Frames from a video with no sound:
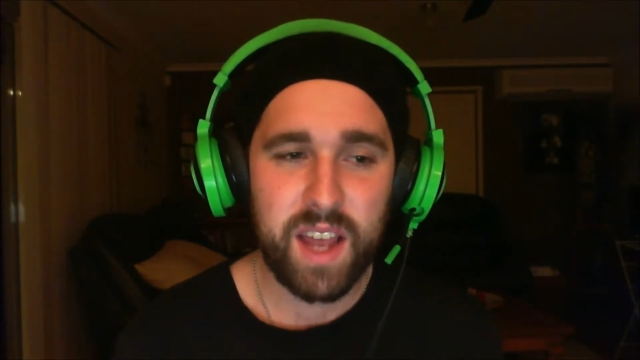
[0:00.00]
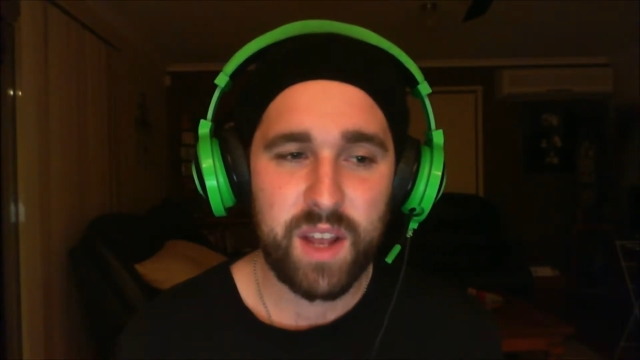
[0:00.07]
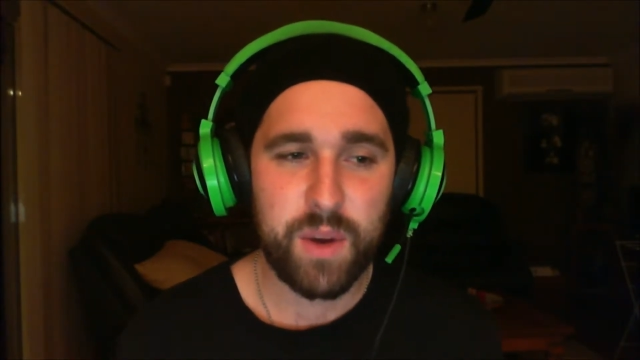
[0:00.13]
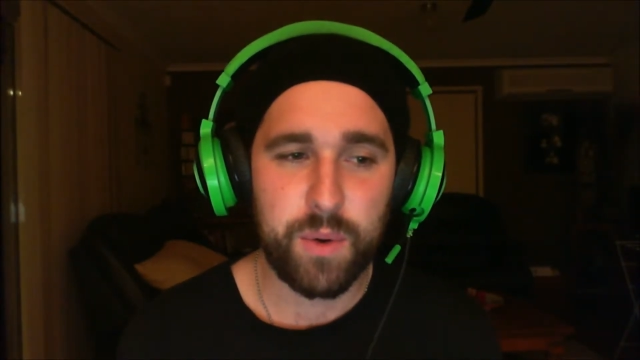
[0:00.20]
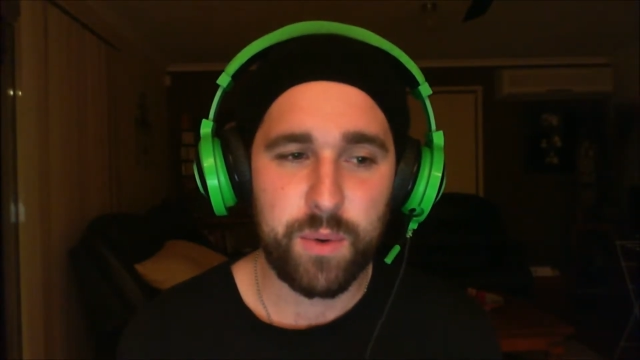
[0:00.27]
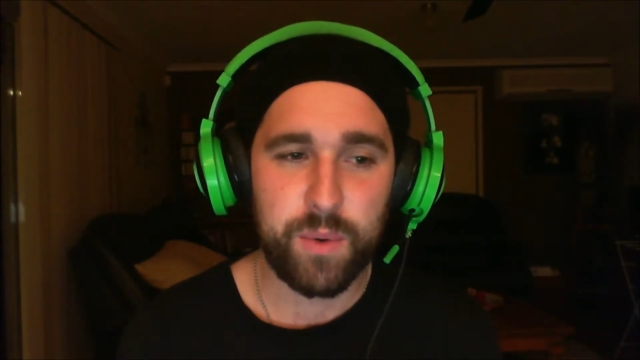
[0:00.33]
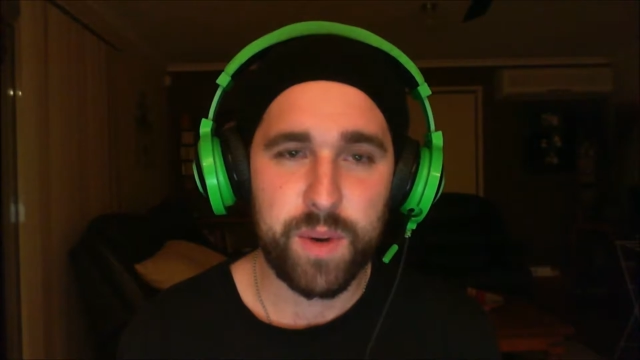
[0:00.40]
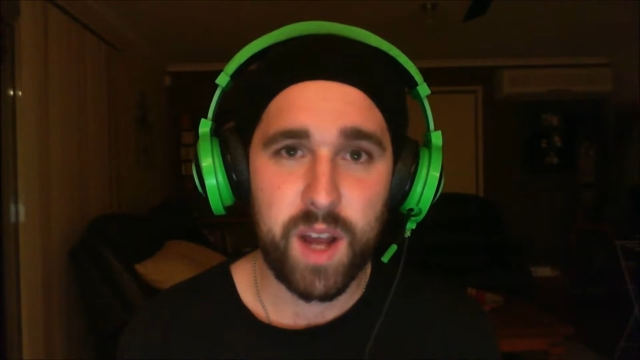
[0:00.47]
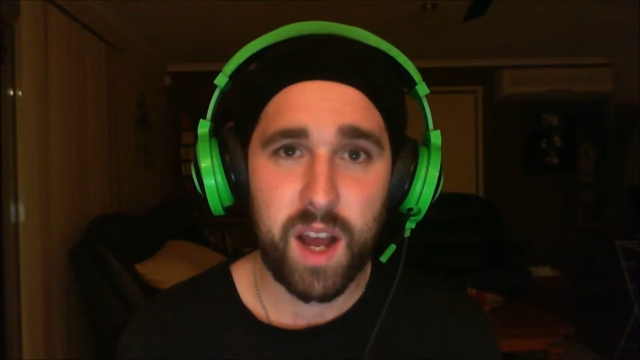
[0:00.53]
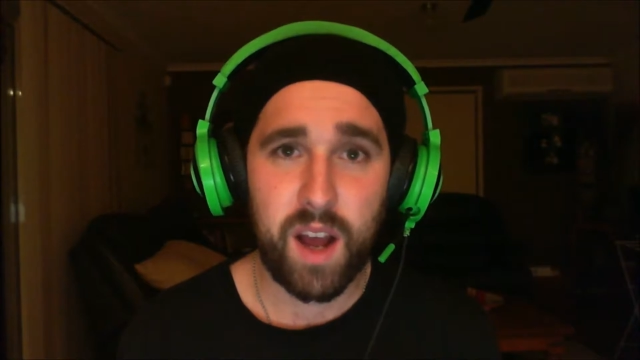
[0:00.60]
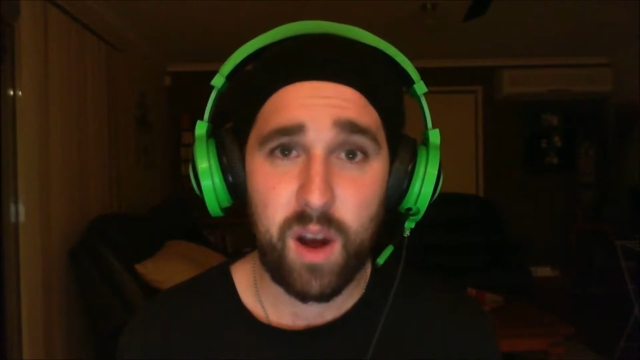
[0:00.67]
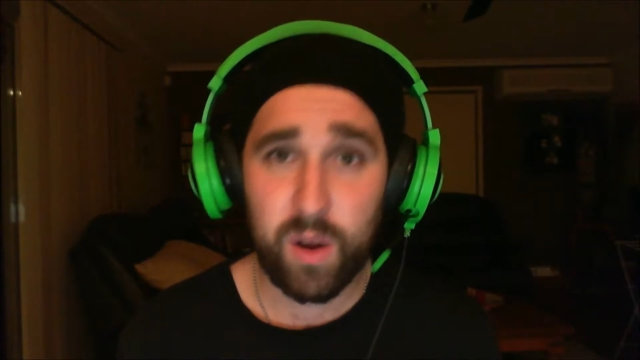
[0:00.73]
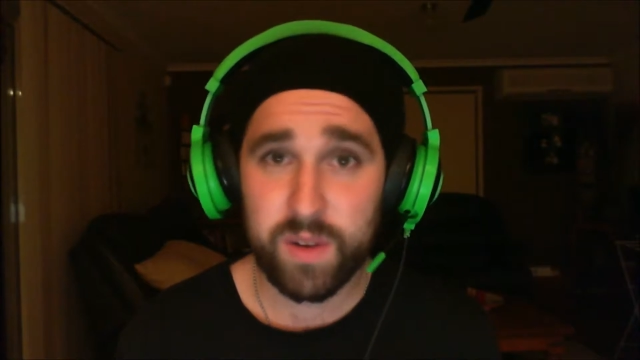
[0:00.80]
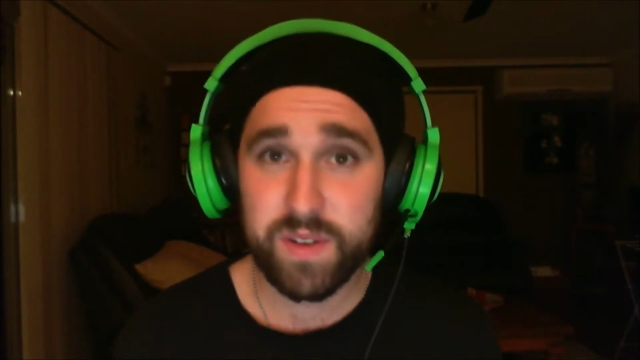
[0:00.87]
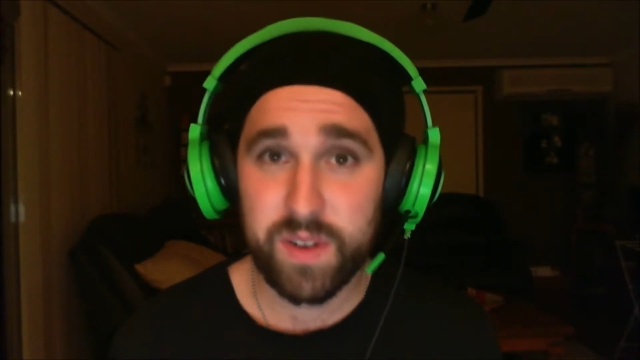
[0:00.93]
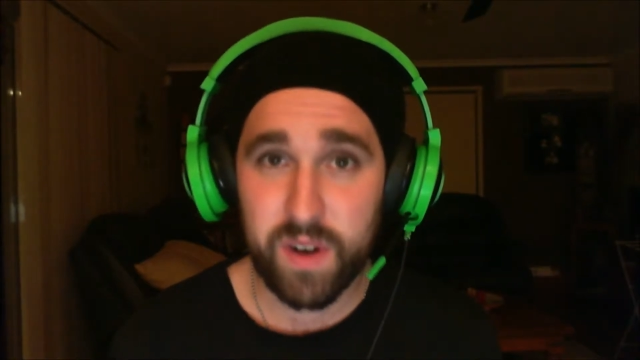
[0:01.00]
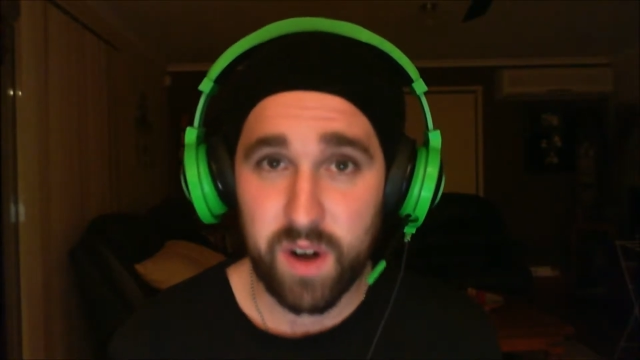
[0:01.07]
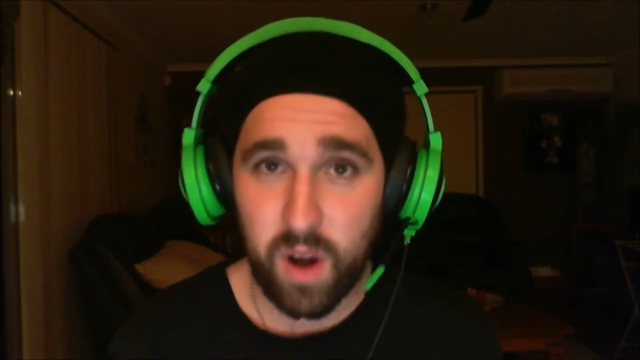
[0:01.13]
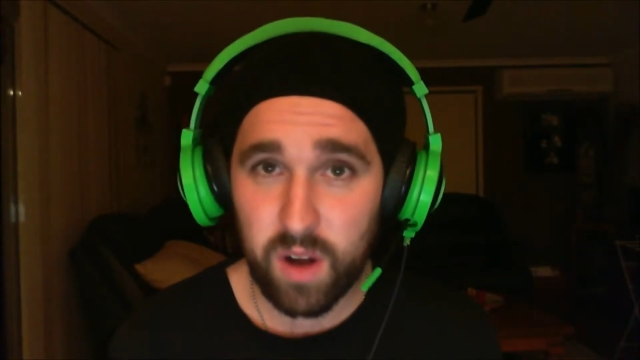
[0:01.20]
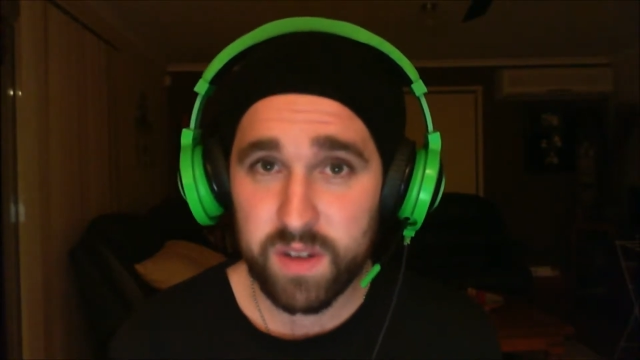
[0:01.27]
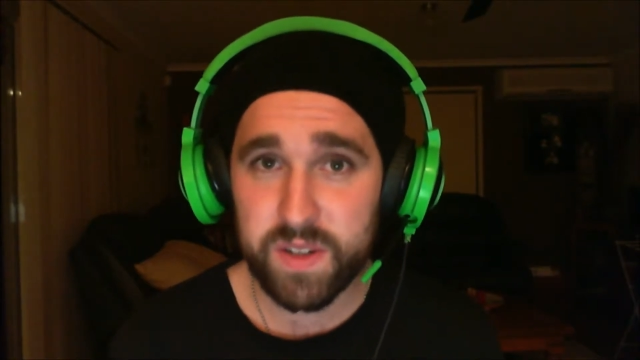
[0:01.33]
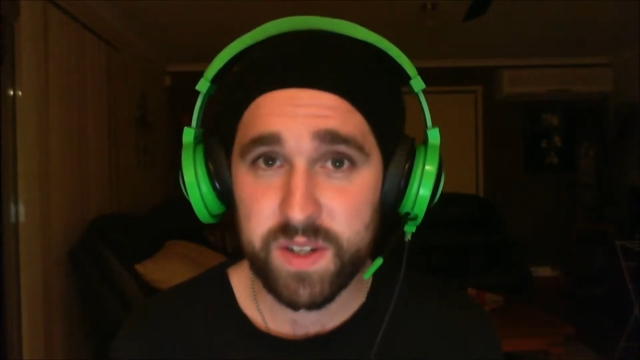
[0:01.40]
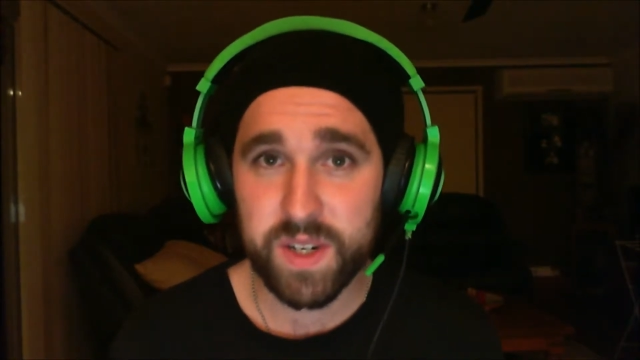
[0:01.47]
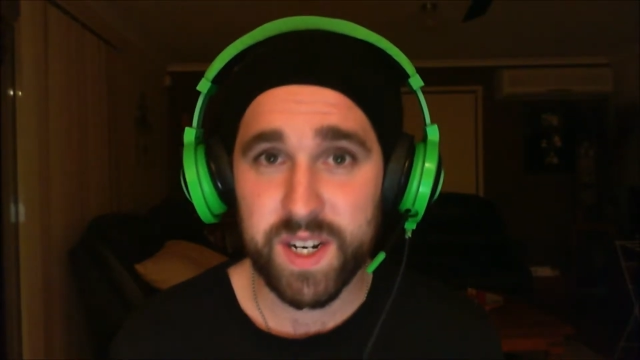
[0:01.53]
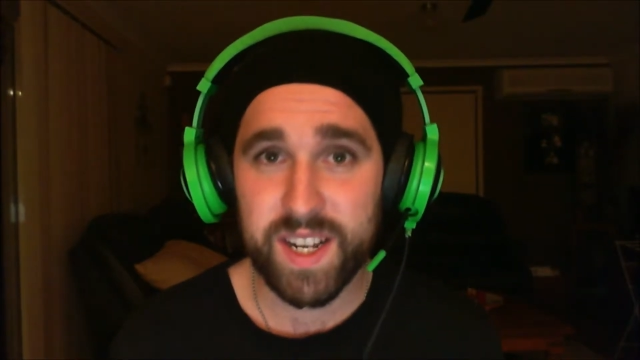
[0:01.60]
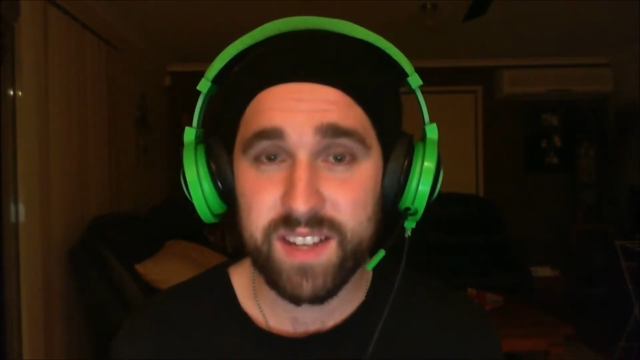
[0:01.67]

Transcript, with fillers: called uh, Austin and Austin.